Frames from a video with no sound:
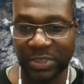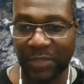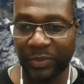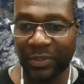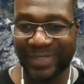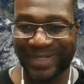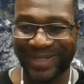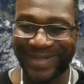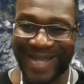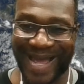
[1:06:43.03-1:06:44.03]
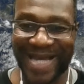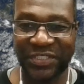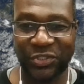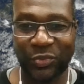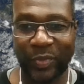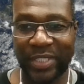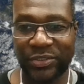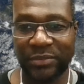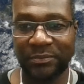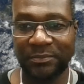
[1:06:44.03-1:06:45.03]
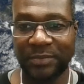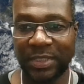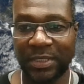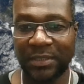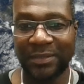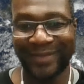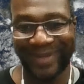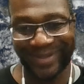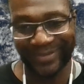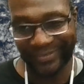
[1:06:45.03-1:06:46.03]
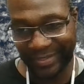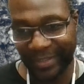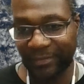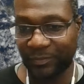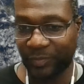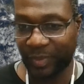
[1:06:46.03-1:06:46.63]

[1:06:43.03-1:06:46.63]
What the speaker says: So now we go to the last equation, and then